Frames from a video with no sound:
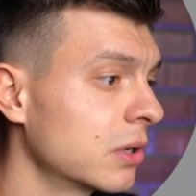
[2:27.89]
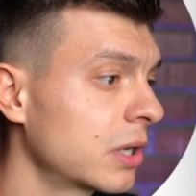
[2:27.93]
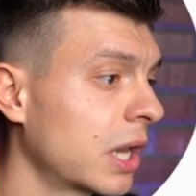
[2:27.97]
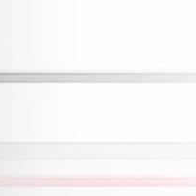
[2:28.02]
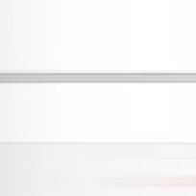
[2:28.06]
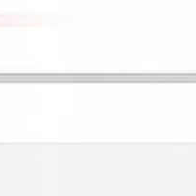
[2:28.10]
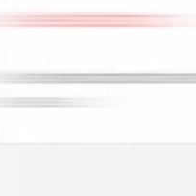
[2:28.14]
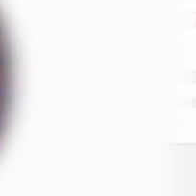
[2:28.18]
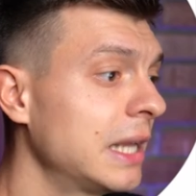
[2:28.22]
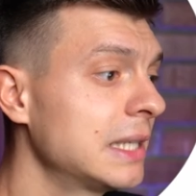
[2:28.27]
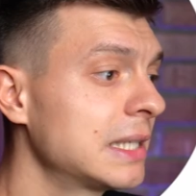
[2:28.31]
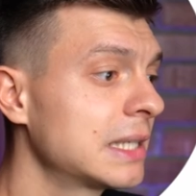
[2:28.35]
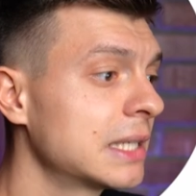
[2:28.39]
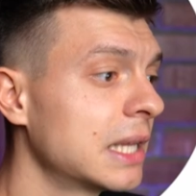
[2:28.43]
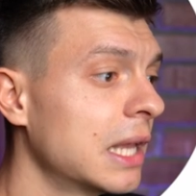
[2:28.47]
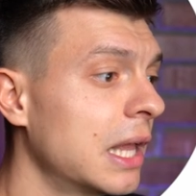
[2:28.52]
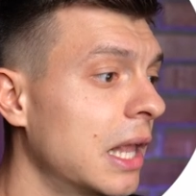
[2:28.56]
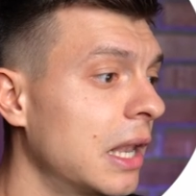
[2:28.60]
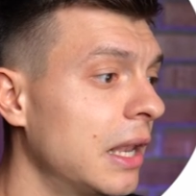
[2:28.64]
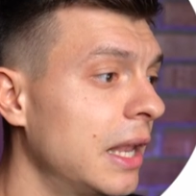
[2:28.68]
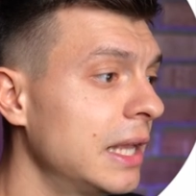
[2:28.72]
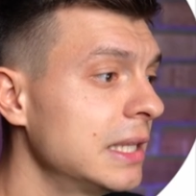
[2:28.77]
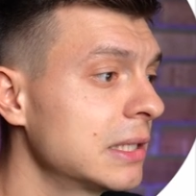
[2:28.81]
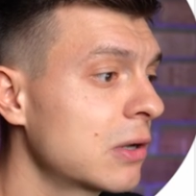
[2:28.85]
Okay, let's,
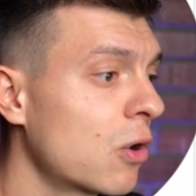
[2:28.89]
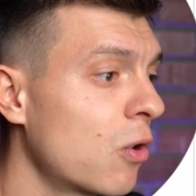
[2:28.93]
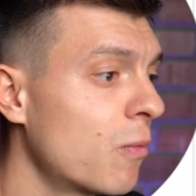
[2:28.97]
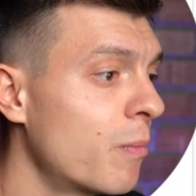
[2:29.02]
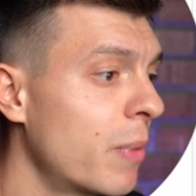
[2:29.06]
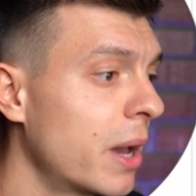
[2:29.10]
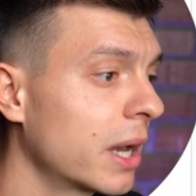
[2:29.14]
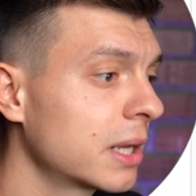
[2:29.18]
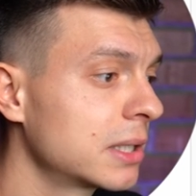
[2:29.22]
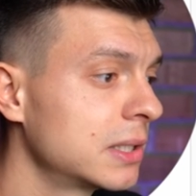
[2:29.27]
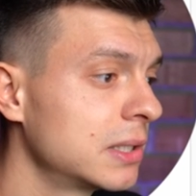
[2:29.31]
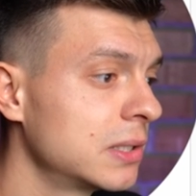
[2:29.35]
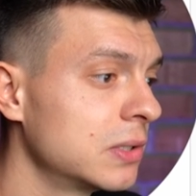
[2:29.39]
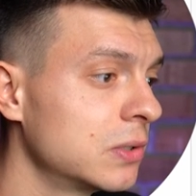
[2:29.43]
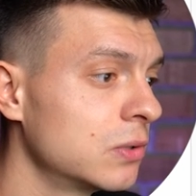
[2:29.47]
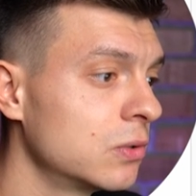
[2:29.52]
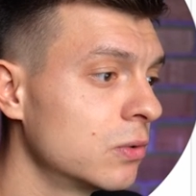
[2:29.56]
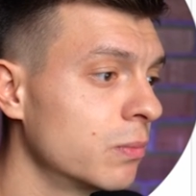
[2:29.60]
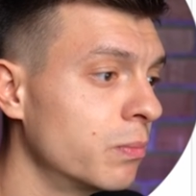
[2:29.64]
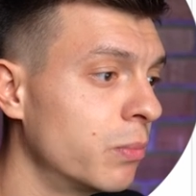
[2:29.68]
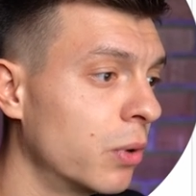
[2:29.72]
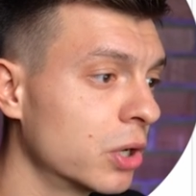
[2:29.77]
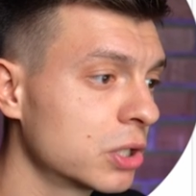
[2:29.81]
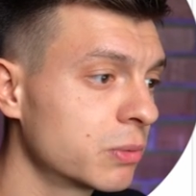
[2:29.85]
let's go back
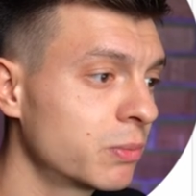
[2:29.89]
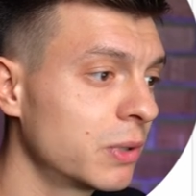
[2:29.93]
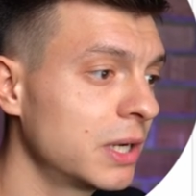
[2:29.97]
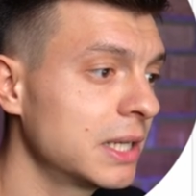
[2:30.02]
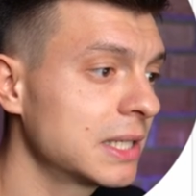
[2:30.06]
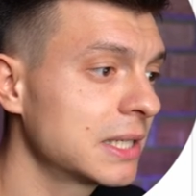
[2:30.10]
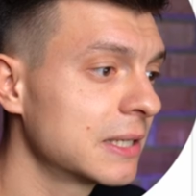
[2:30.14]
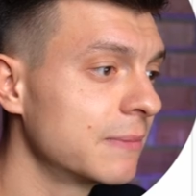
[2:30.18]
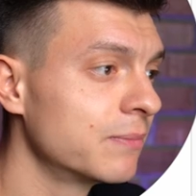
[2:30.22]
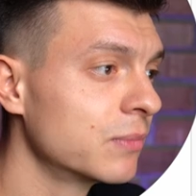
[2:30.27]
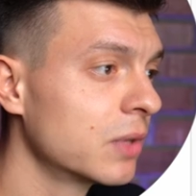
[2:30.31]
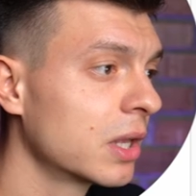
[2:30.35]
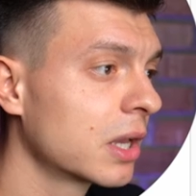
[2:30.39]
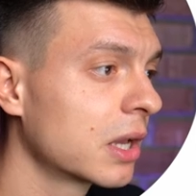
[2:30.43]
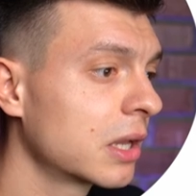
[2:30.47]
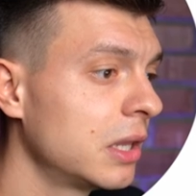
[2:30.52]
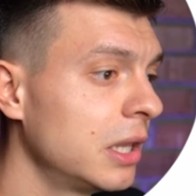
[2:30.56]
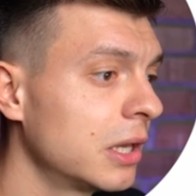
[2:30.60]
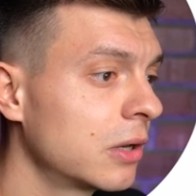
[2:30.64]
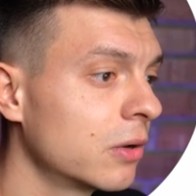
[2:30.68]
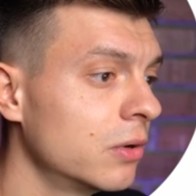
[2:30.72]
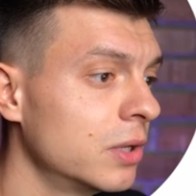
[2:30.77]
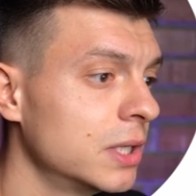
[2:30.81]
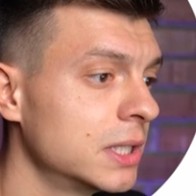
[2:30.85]
to Botpress,
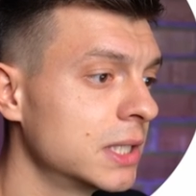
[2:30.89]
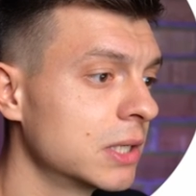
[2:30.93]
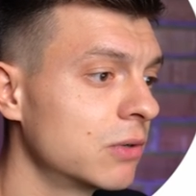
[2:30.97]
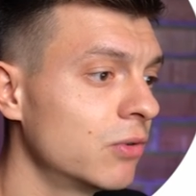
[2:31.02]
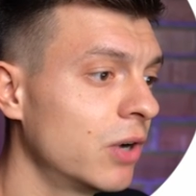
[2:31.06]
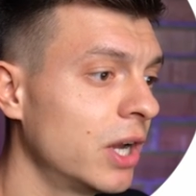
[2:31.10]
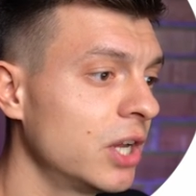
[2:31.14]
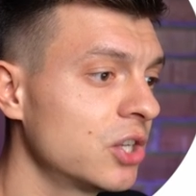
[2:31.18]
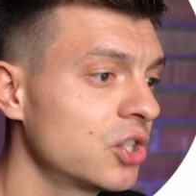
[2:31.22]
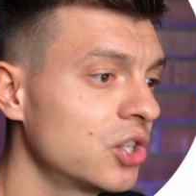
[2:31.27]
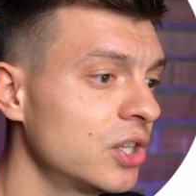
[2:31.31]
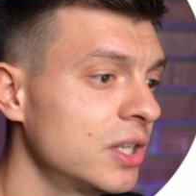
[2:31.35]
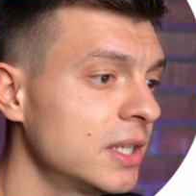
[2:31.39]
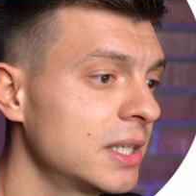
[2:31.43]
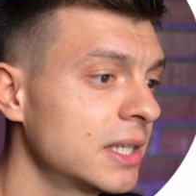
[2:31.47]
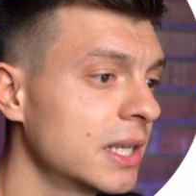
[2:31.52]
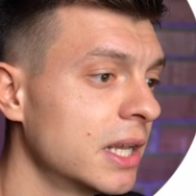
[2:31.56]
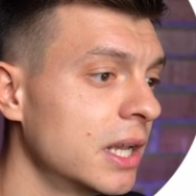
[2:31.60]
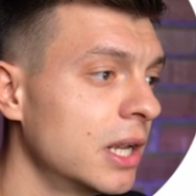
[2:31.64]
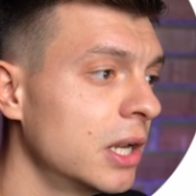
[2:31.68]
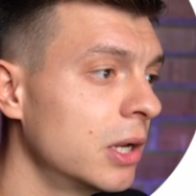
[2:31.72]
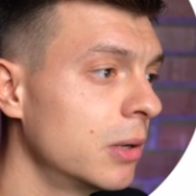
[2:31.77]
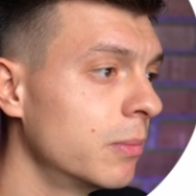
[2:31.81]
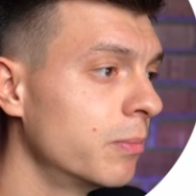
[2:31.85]
click on integrations,
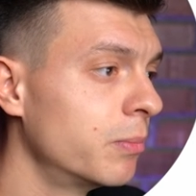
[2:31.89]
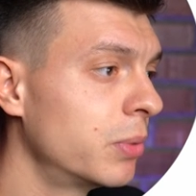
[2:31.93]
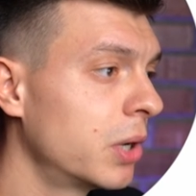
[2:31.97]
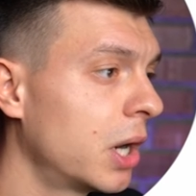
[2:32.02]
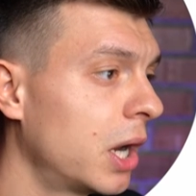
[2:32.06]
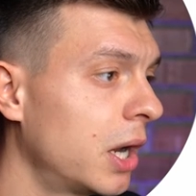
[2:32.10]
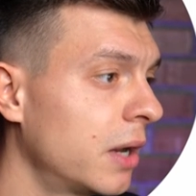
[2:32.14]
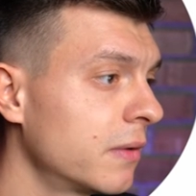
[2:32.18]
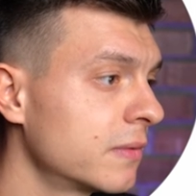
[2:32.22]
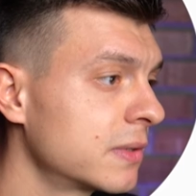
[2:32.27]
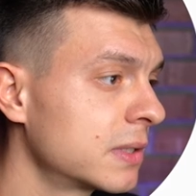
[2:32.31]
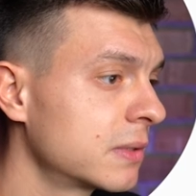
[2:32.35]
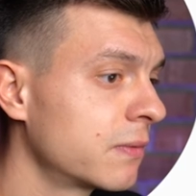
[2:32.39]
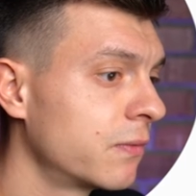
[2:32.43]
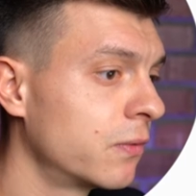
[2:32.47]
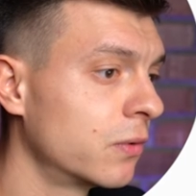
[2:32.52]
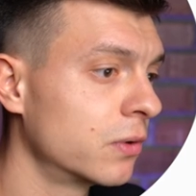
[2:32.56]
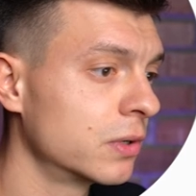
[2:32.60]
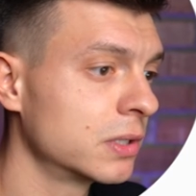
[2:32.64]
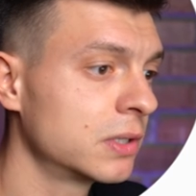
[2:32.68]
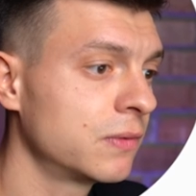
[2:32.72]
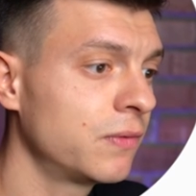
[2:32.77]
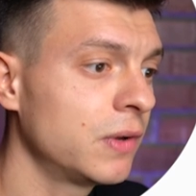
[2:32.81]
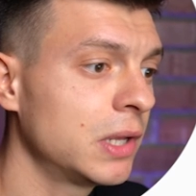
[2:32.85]
browse
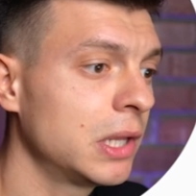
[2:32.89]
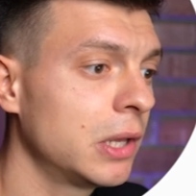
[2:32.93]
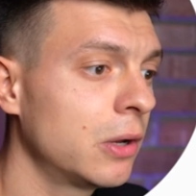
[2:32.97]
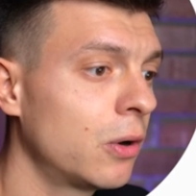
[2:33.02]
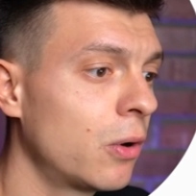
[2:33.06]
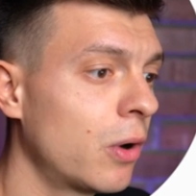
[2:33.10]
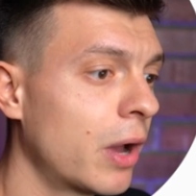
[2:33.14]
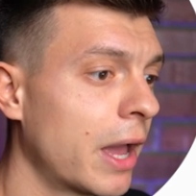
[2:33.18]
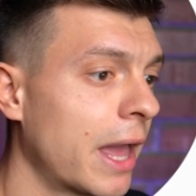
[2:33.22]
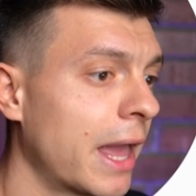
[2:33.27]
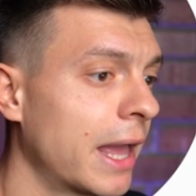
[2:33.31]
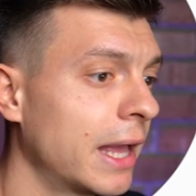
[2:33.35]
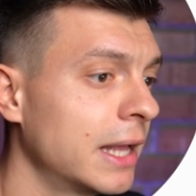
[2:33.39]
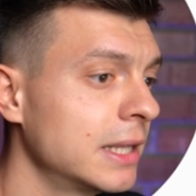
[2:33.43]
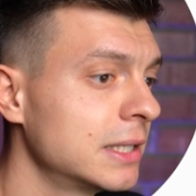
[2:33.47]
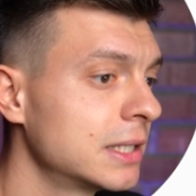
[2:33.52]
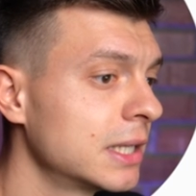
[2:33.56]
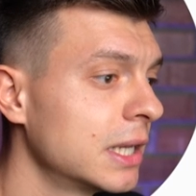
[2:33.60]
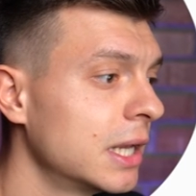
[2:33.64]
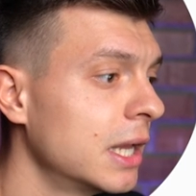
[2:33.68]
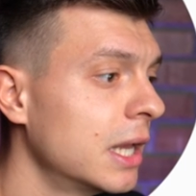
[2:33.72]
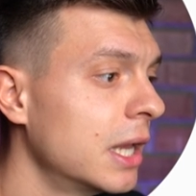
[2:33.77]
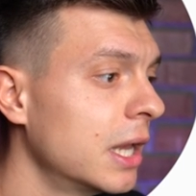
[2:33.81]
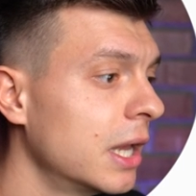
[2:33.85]
for Twilio,
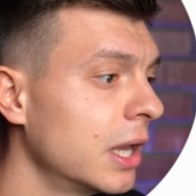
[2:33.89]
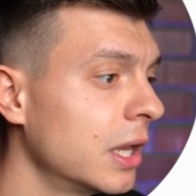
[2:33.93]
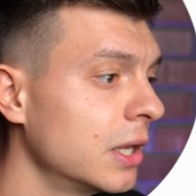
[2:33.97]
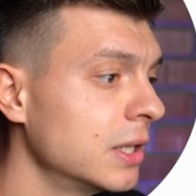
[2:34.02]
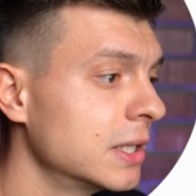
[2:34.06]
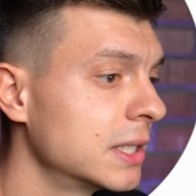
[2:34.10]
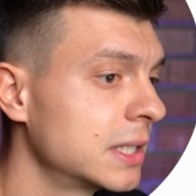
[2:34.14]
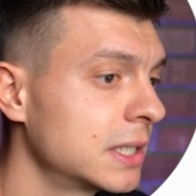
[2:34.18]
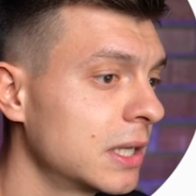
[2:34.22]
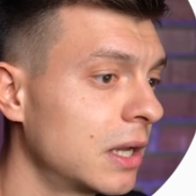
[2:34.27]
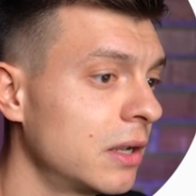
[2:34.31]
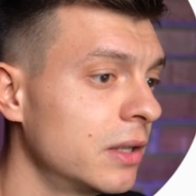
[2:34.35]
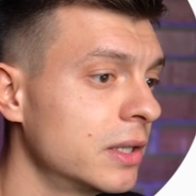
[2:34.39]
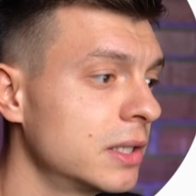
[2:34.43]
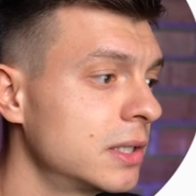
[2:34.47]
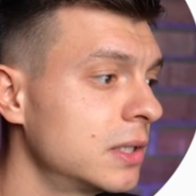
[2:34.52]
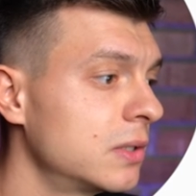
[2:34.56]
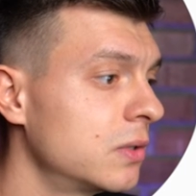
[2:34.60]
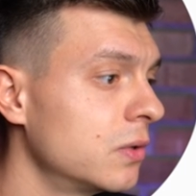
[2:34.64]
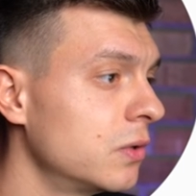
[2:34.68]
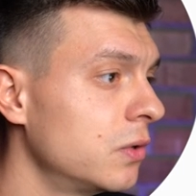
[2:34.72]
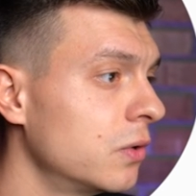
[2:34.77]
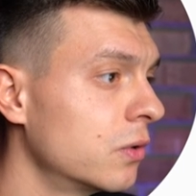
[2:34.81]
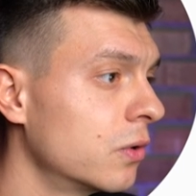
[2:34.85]
and install
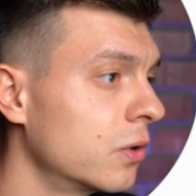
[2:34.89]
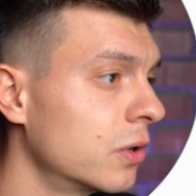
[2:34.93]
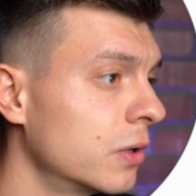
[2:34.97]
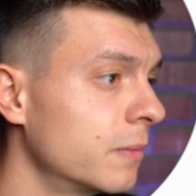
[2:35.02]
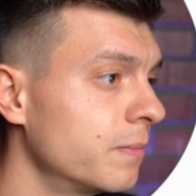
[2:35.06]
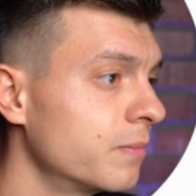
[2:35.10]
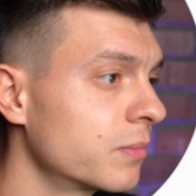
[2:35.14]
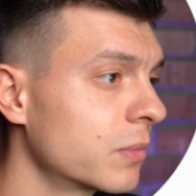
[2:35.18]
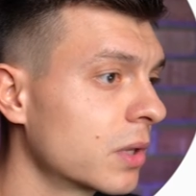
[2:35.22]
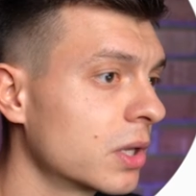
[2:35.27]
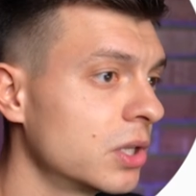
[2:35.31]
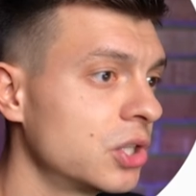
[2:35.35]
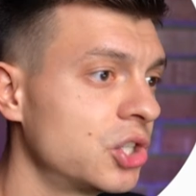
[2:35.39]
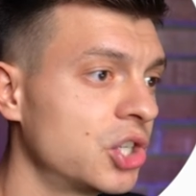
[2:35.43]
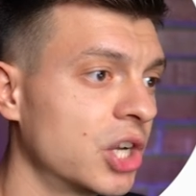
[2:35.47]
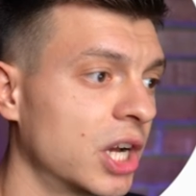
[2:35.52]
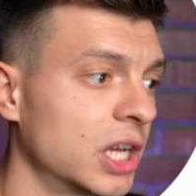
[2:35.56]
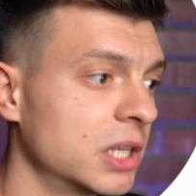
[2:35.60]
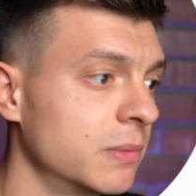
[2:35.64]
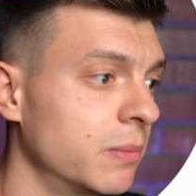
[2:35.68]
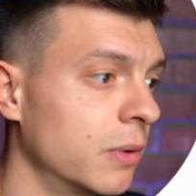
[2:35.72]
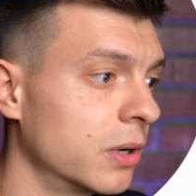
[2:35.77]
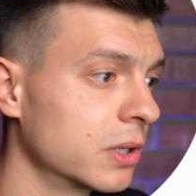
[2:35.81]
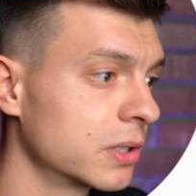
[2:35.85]
it to your
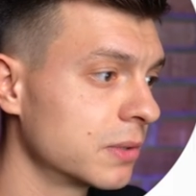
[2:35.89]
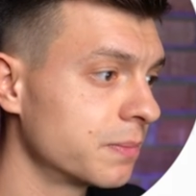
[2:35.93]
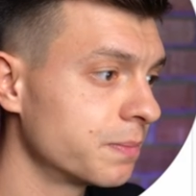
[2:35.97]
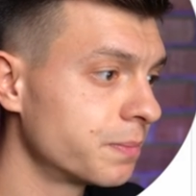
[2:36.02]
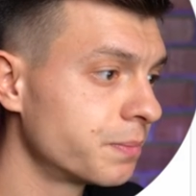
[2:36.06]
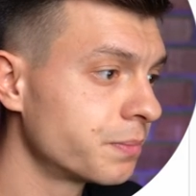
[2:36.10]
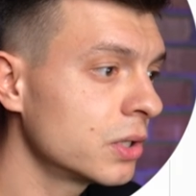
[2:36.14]
chatbot.